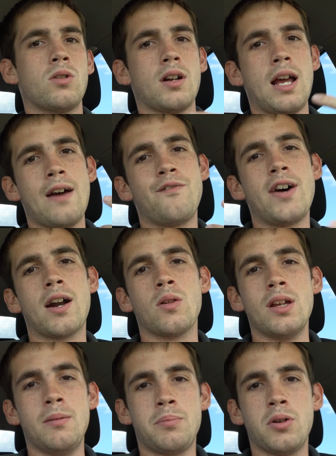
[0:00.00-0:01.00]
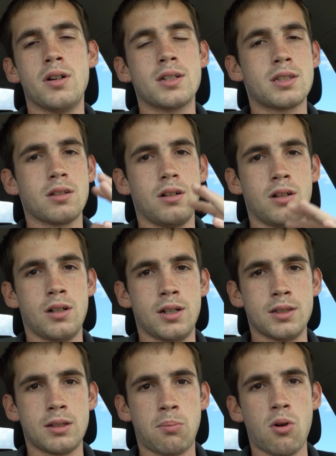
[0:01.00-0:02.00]
we're going to have final inputs
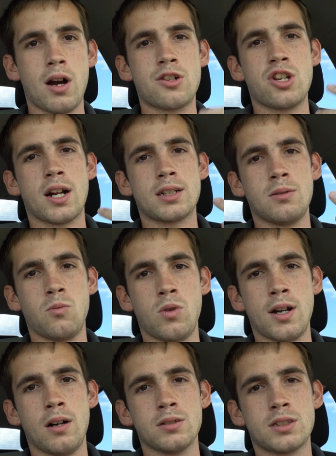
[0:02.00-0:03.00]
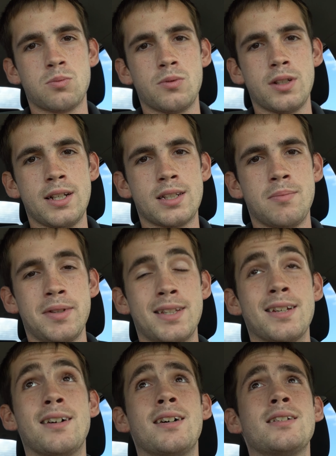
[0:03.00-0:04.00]
on the project and what else needs to be
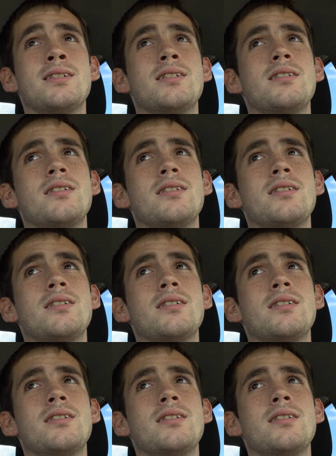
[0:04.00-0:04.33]
done.